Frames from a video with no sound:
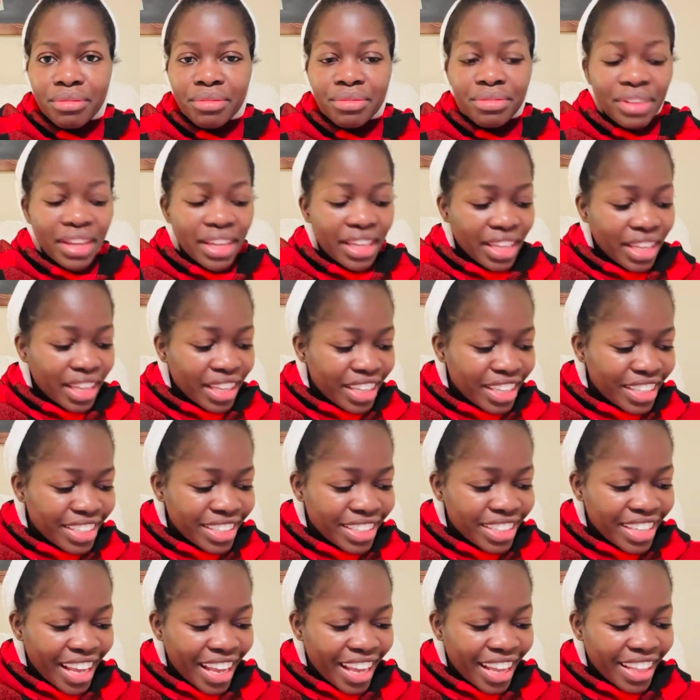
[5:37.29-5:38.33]
faking
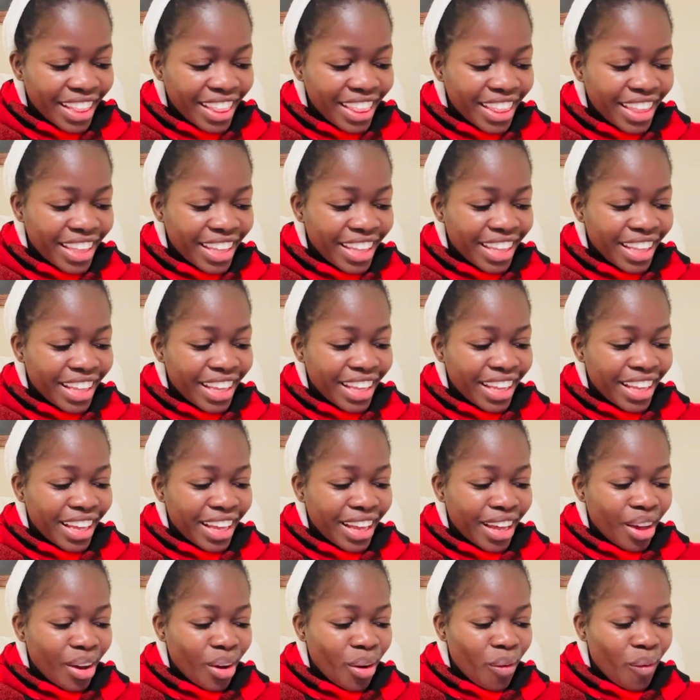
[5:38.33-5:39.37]
his death.
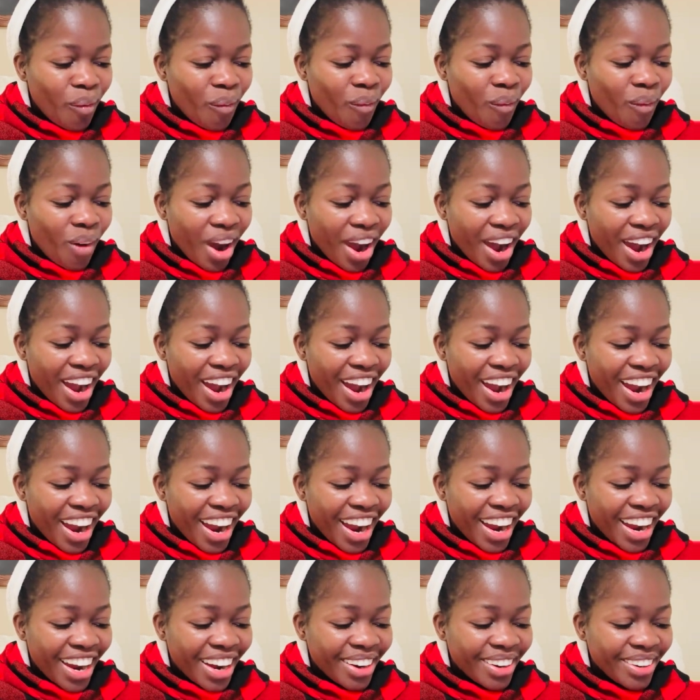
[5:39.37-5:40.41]

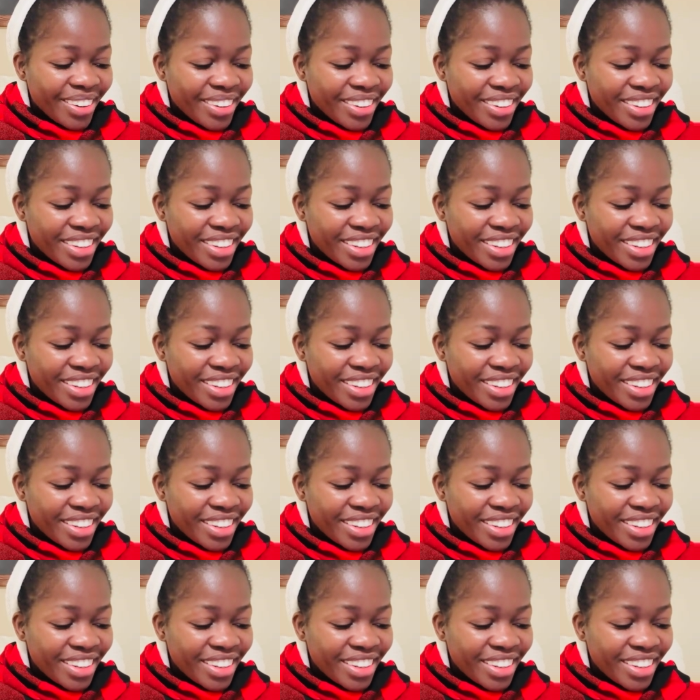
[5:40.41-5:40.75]
Wow.